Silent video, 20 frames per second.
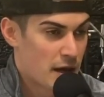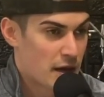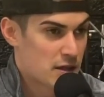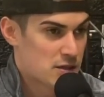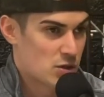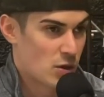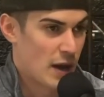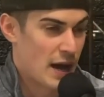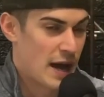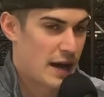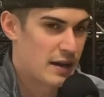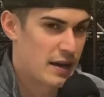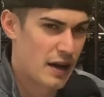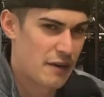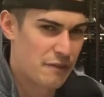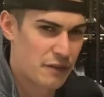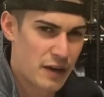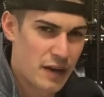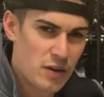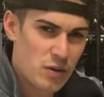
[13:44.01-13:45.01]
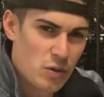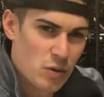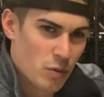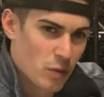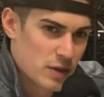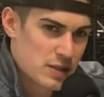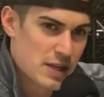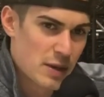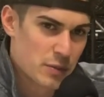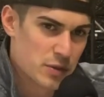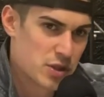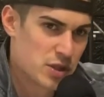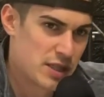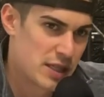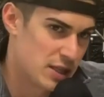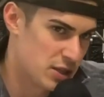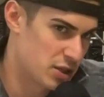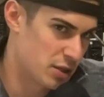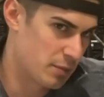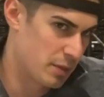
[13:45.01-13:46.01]
so I forget who it was that was
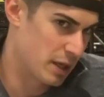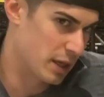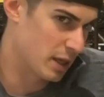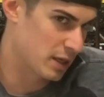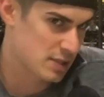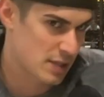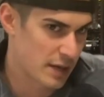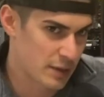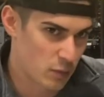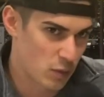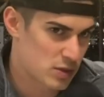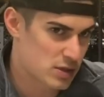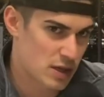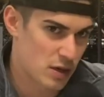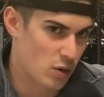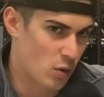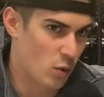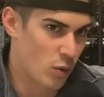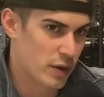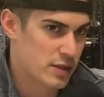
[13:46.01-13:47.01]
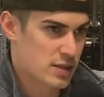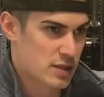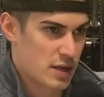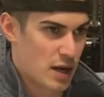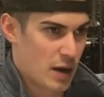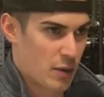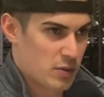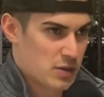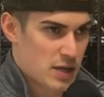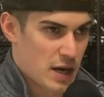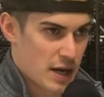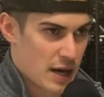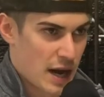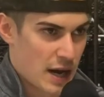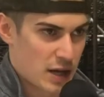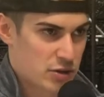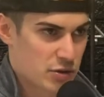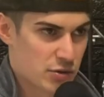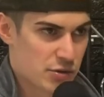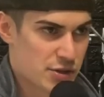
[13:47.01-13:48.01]
teaching me, because I wasn't a
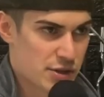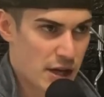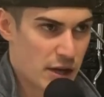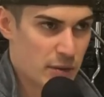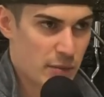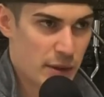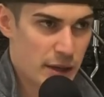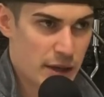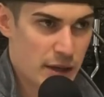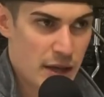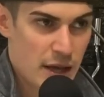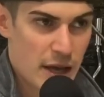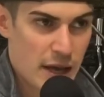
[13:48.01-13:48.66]
natural centerman.